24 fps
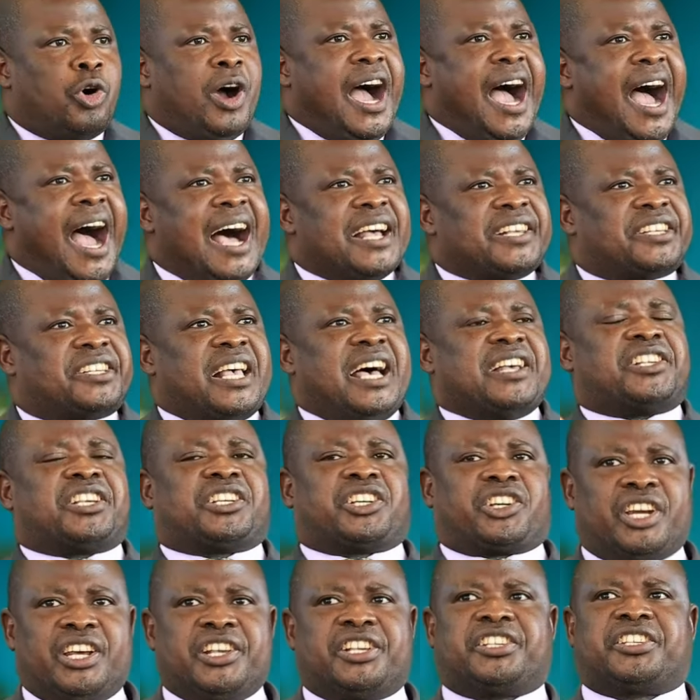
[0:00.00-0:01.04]
to us
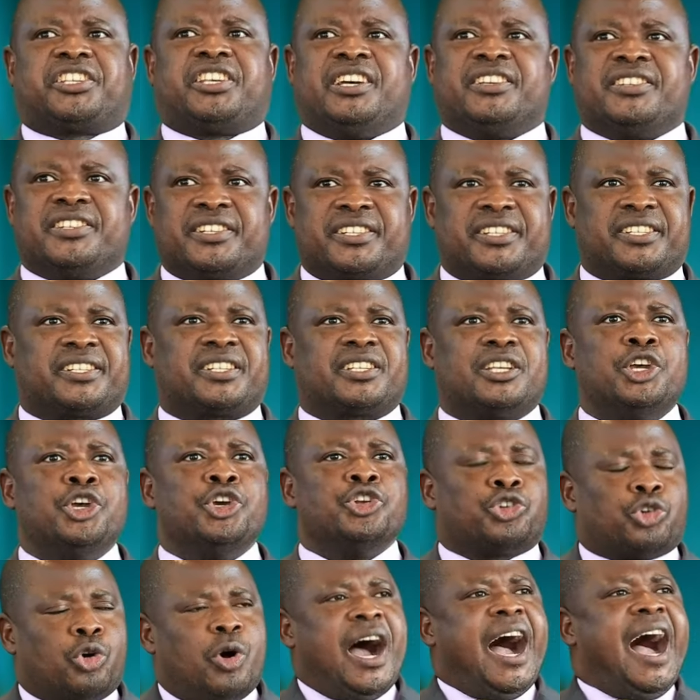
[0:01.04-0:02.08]
as Christians,
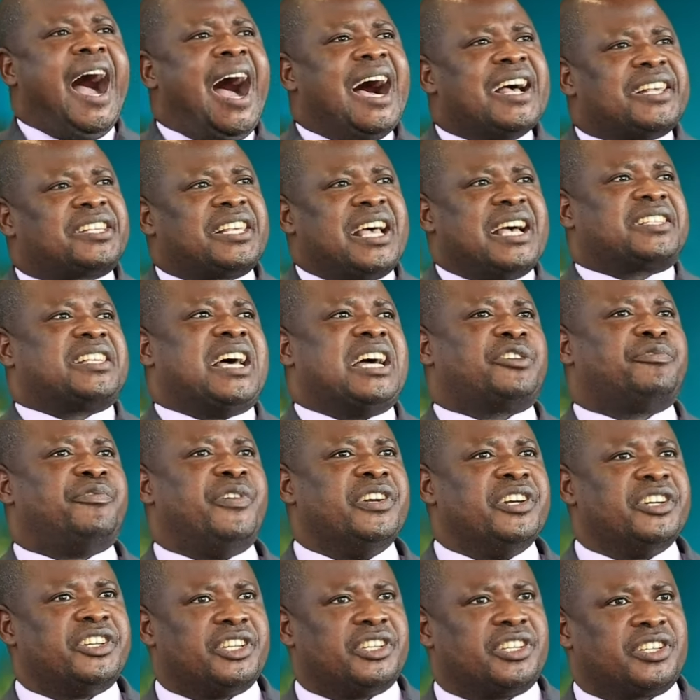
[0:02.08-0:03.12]
to us as
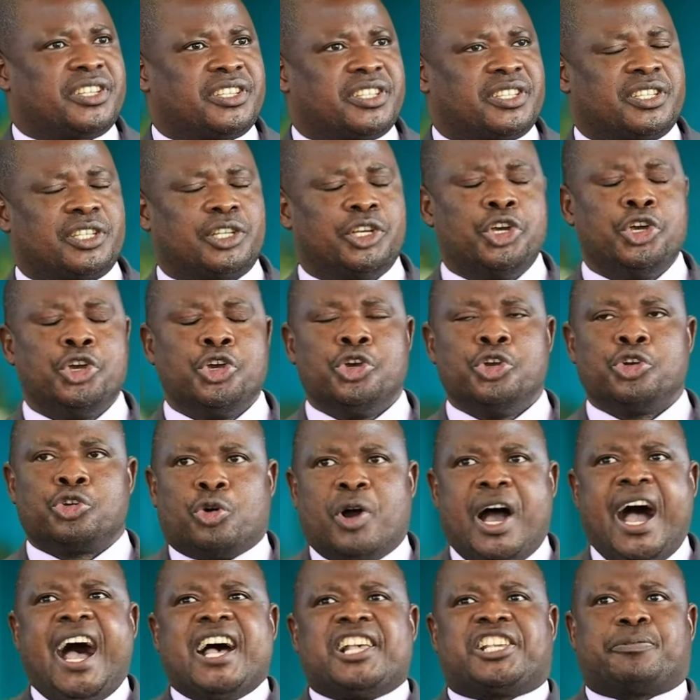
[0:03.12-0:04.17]
Adventists,
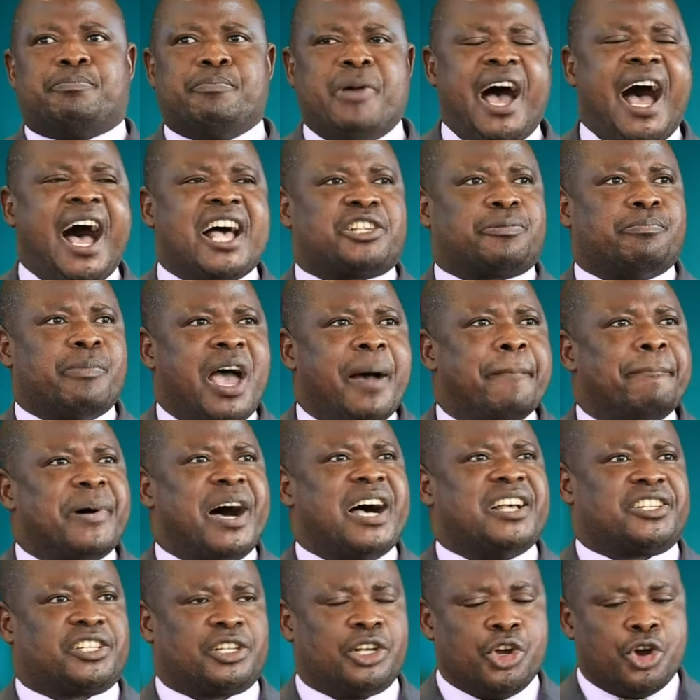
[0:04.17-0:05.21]
to us as
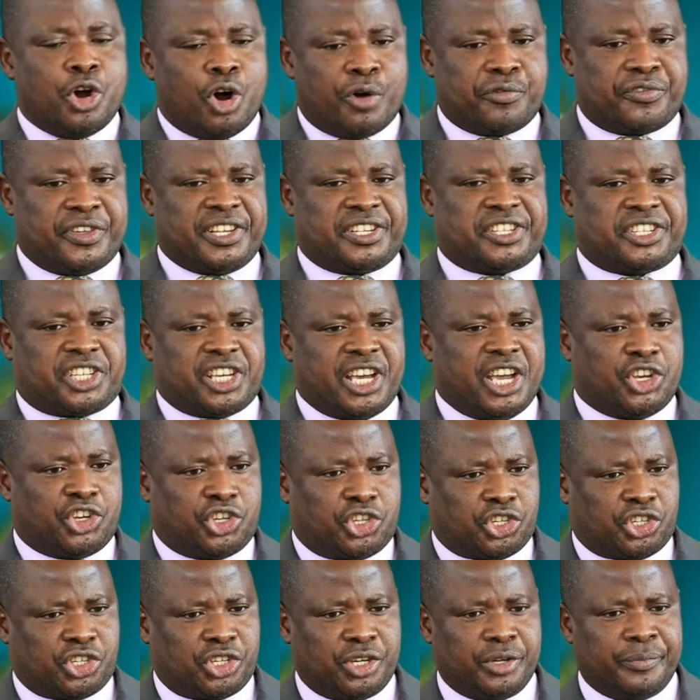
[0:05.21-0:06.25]
members of this
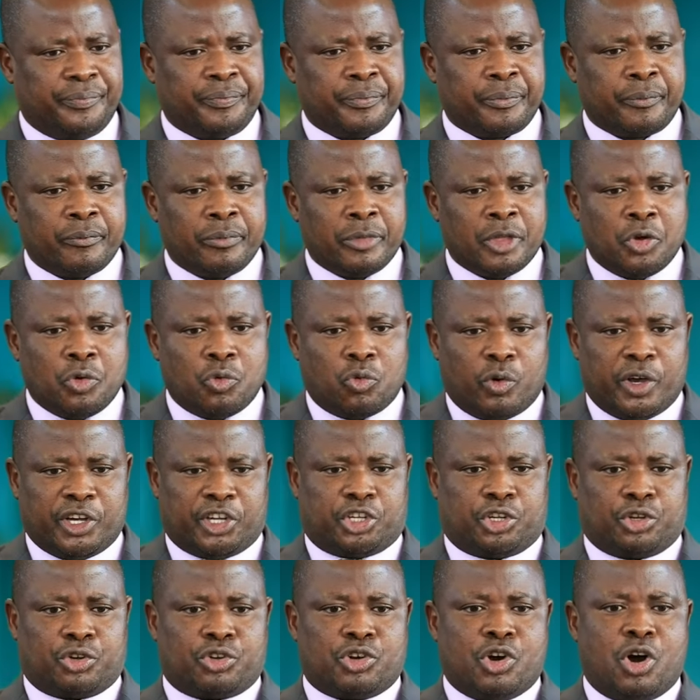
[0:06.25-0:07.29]
church,
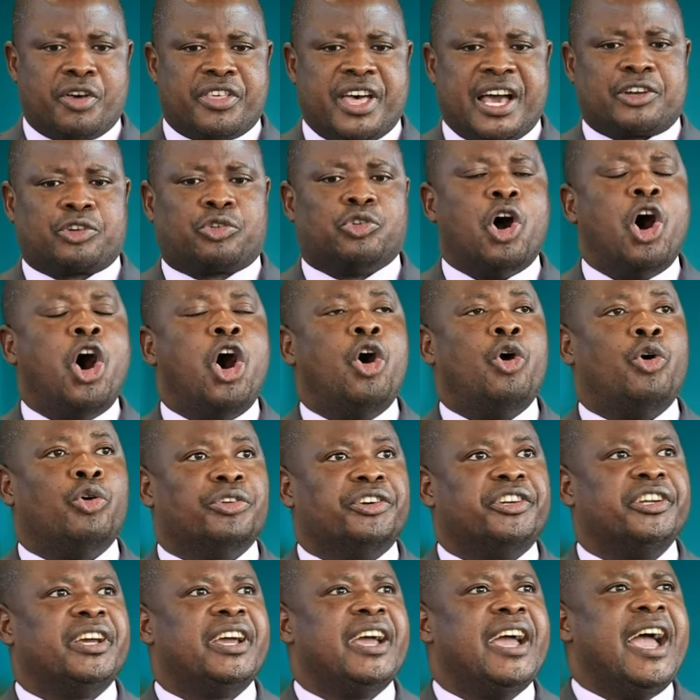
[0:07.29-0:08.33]
we should know that
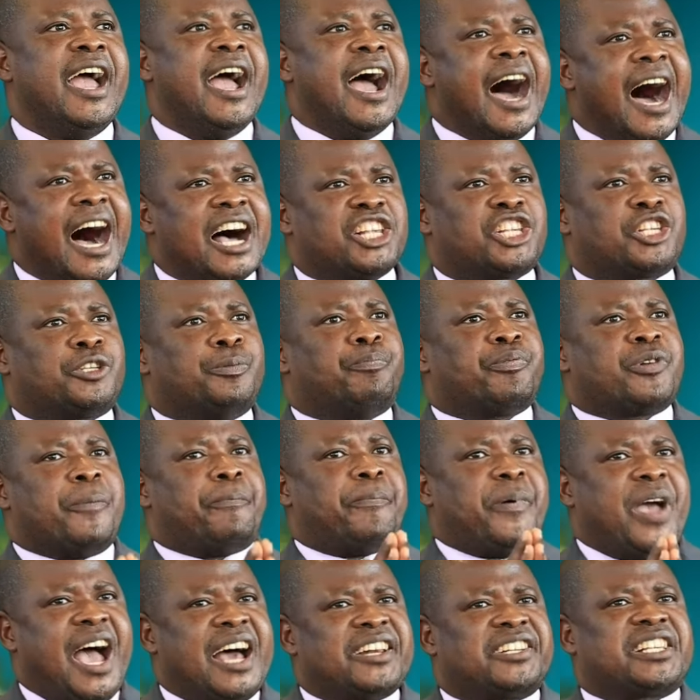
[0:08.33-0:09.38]
God has
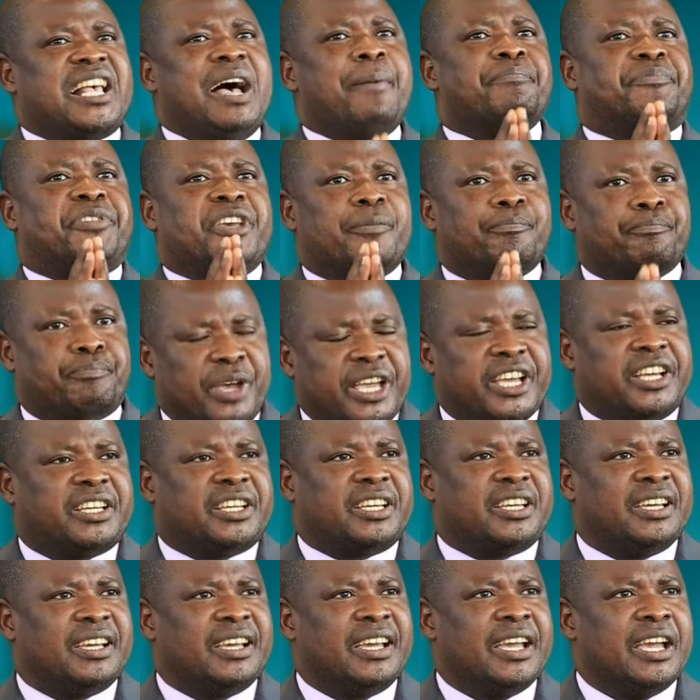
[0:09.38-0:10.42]
prepared something
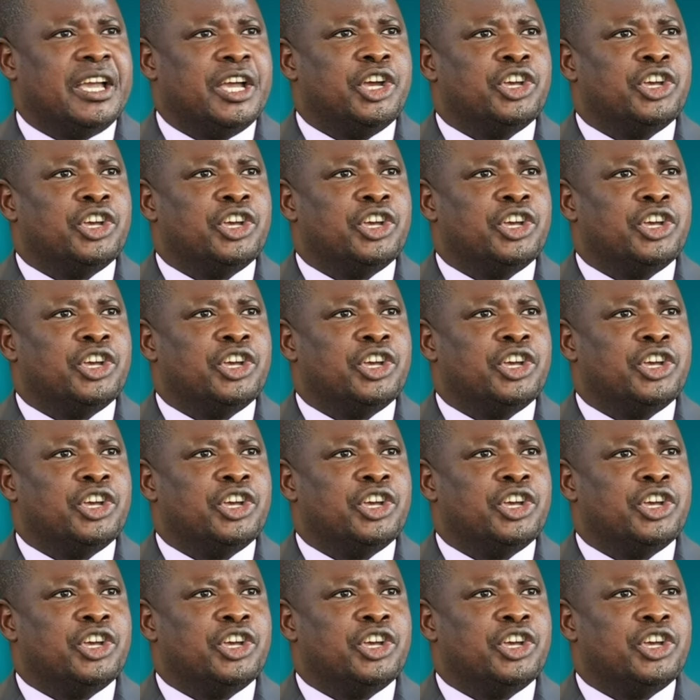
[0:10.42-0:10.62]
big